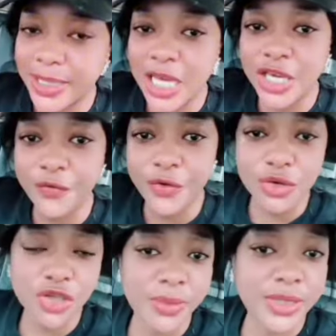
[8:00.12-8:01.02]
give you
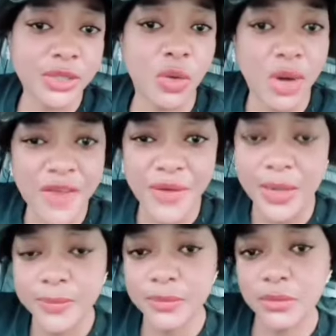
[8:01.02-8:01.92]
something or
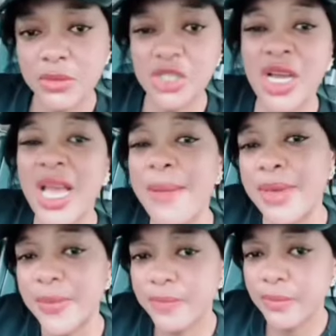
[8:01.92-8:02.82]
whatever. You dey hear
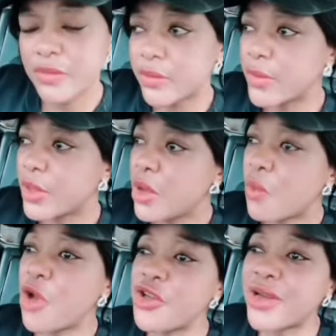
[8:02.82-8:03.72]
me?
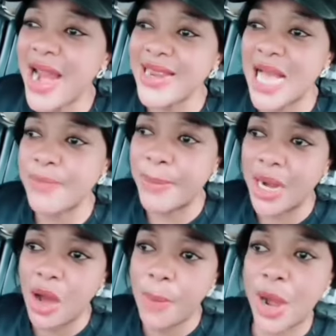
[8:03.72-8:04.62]
When you carry that
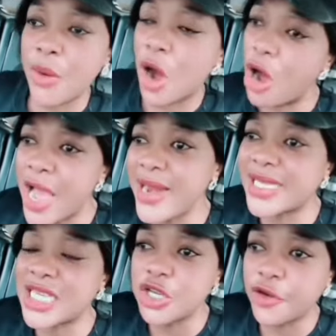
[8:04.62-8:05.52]
Babalawo power or
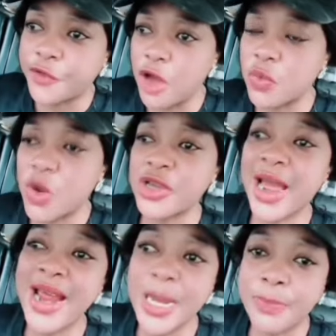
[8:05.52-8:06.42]
anything you've done, when you
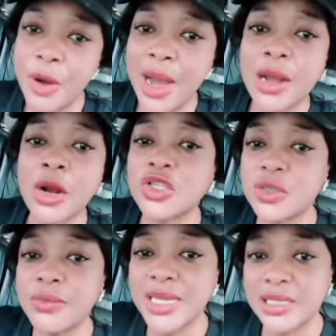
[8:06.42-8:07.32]
carry the power close
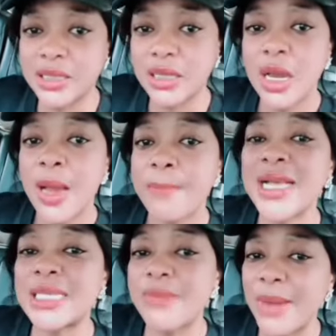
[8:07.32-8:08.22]
to Mercy,
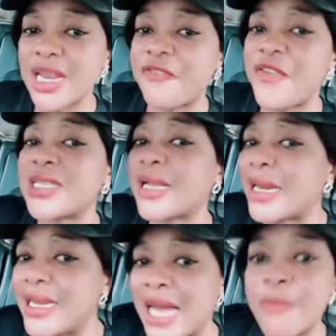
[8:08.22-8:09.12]
Mercy mama they first
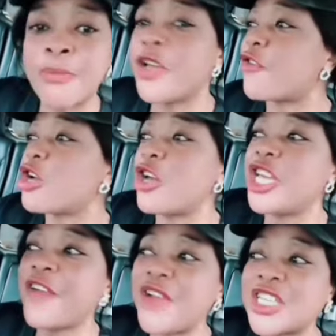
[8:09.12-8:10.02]
clean up. They
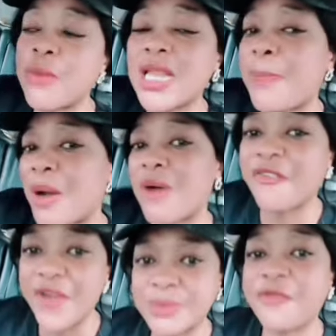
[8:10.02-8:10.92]
first command that power
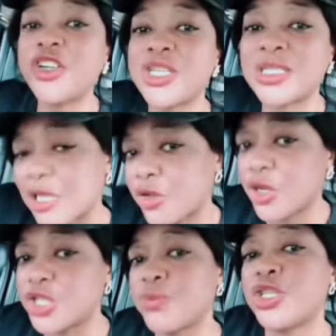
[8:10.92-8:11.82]
first before she start to
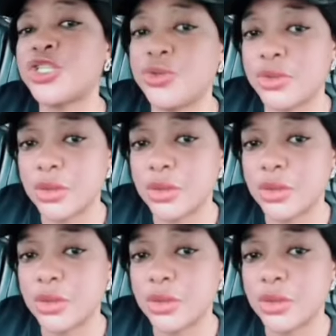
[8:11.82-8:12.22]
deal with you.